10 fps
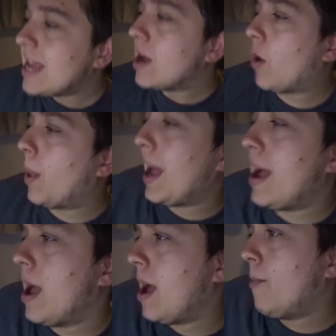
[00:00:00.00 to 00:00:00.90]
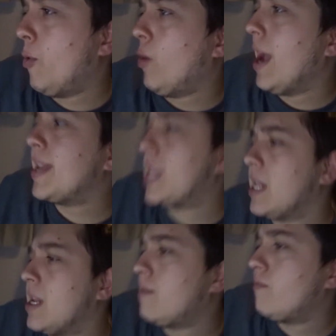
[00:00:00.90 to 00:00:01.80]
got that all edited
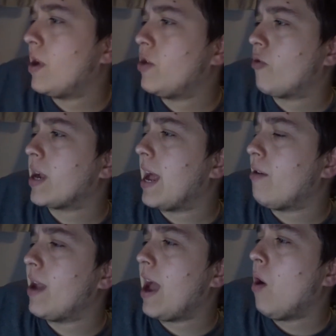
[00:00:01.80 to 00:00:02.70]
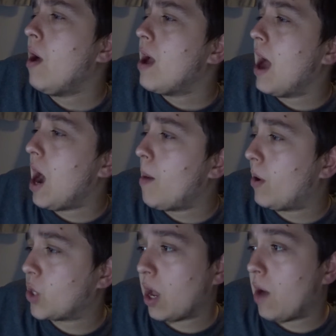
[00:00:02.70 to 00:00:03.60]
and rendering out now. I'll
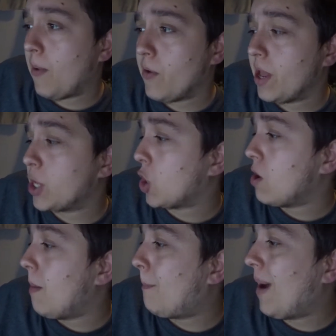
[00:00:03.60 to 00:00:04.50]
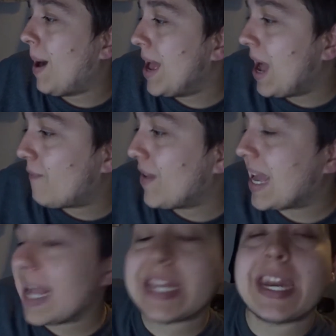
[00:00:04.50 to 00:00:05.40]
start uploading that soon, but I
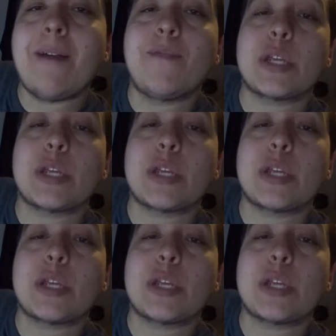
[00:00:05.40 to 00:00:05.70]
think it's time for